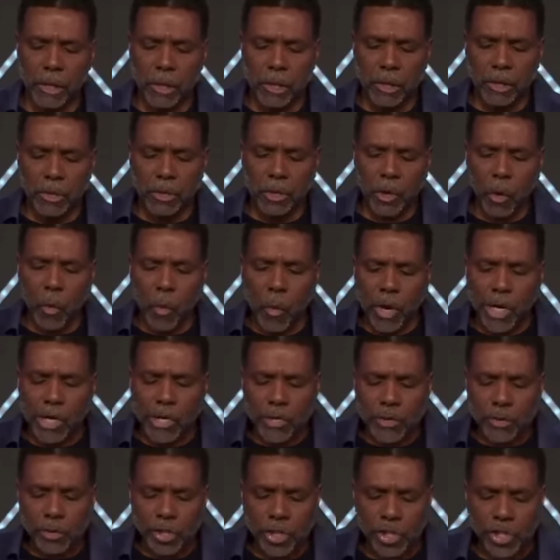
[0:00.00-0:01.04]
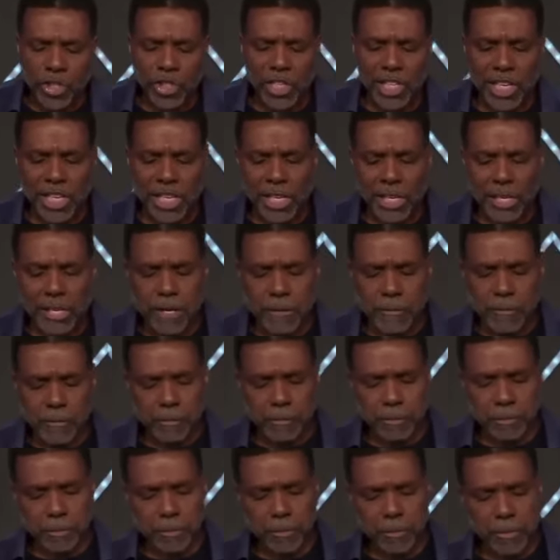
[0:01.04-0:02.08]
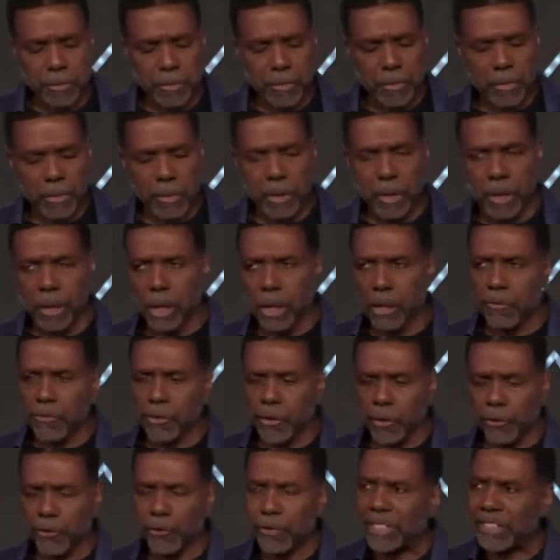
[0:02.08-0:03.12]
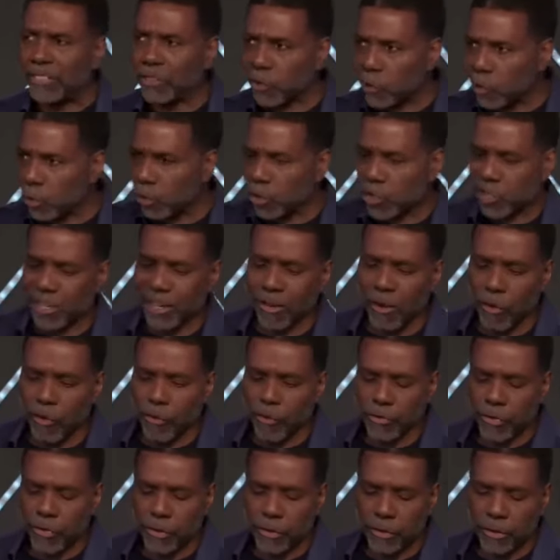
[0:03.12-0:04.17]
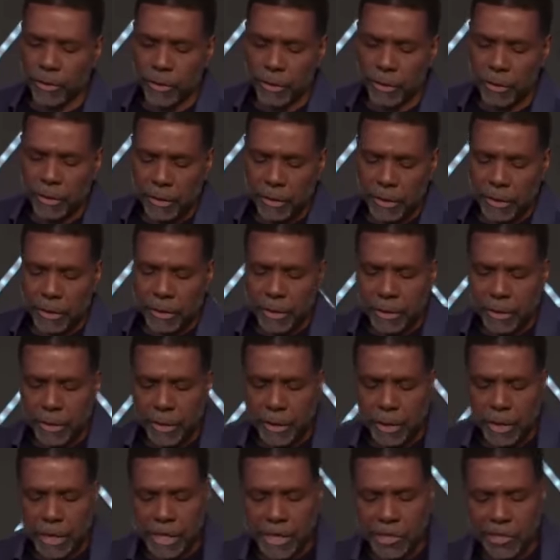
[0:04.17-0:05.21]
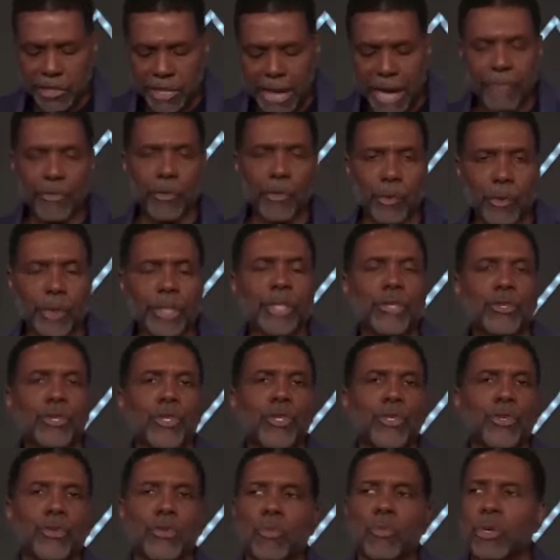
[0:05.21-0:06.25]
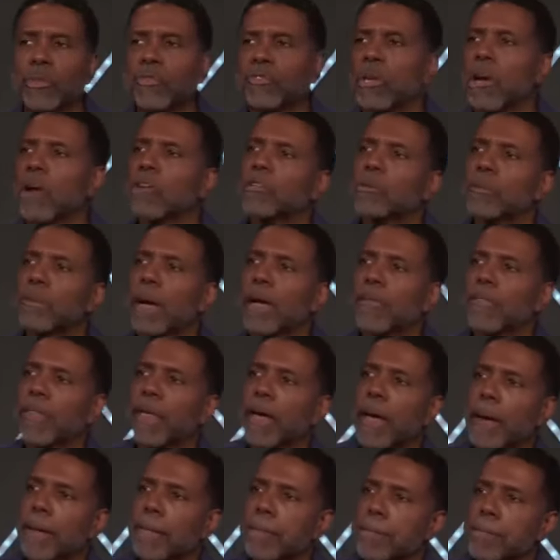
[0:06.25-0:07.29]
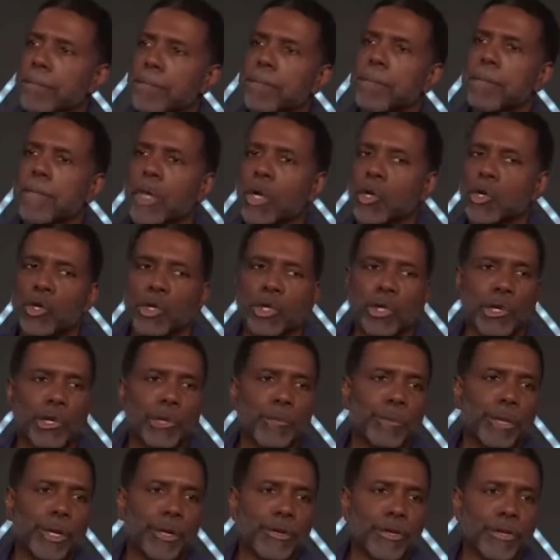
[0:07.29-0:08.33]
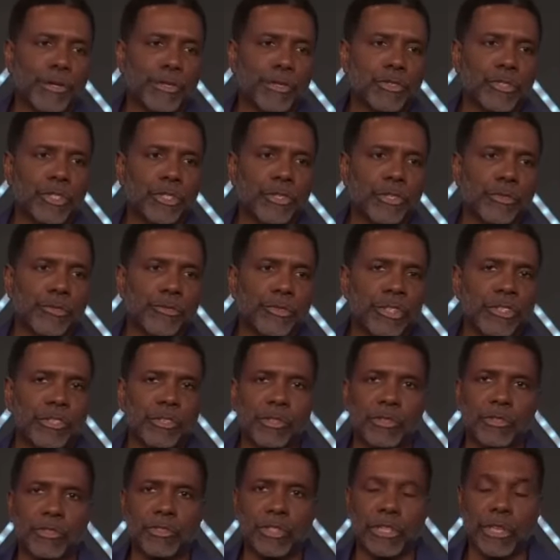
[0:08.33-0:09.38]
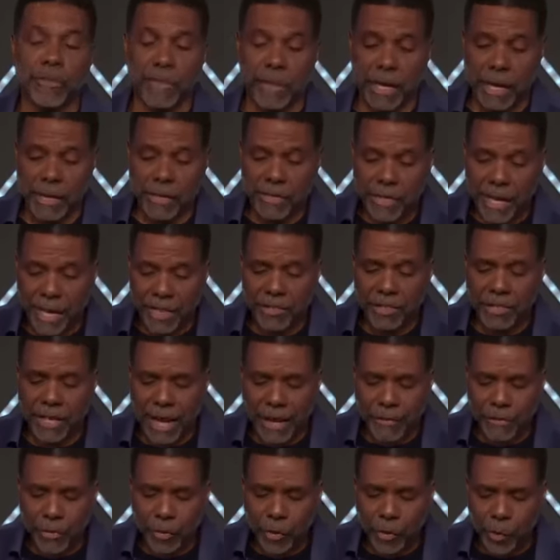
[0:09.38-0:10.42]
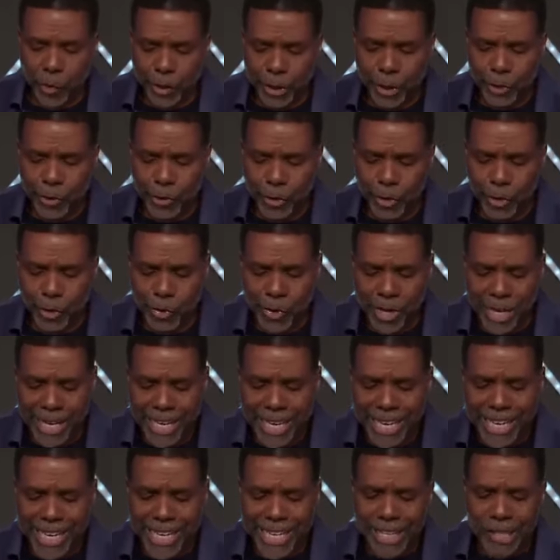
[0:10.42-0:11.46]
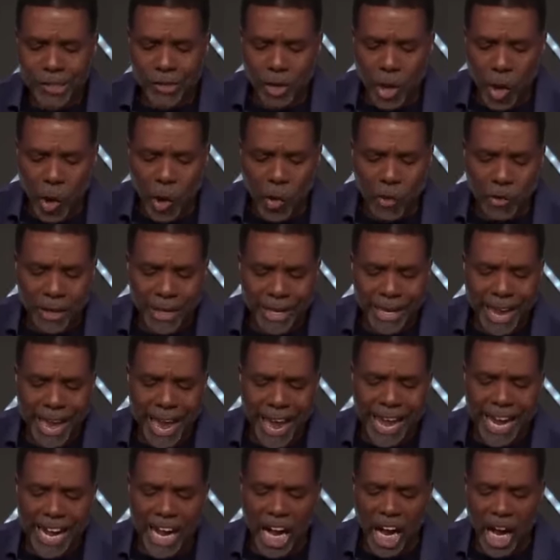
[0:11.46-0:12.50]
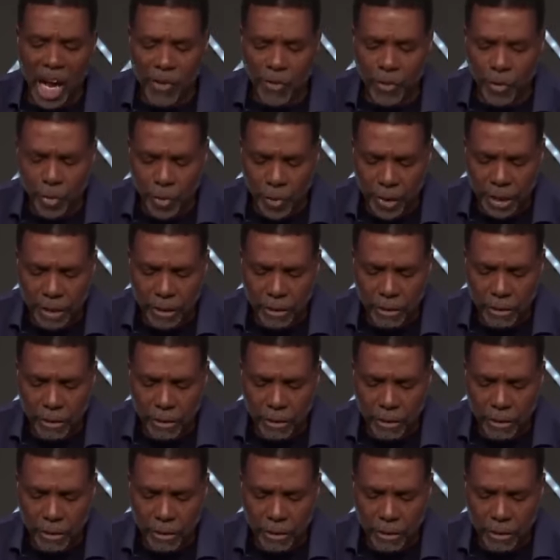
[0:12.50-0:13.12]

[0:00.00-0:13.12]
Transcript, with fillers: So what you see of your physical self is not the real you. We've talked about that. You look in the mirror, you see your physical self. That's not the real you. It is only a covering.